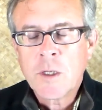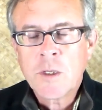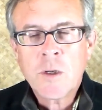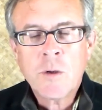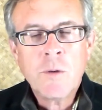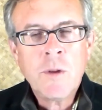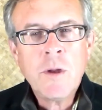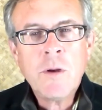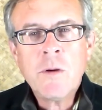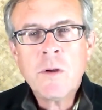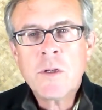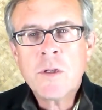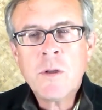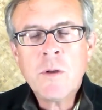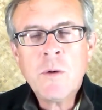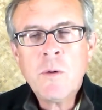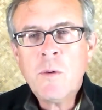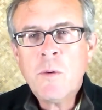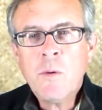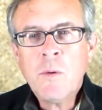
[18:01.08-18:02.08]
So there is
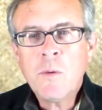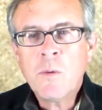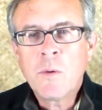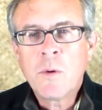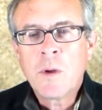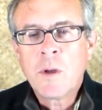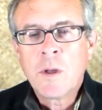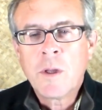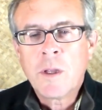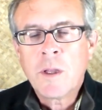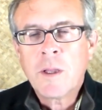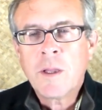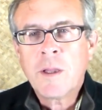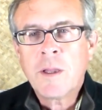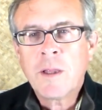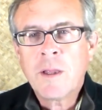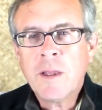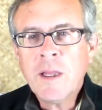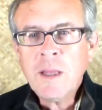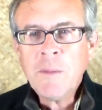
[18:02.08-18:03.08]
no
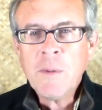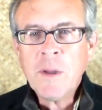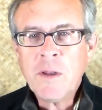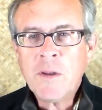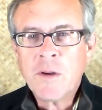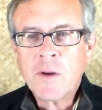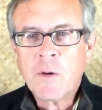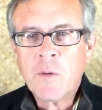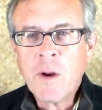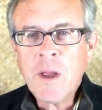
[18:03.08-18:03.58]
limit to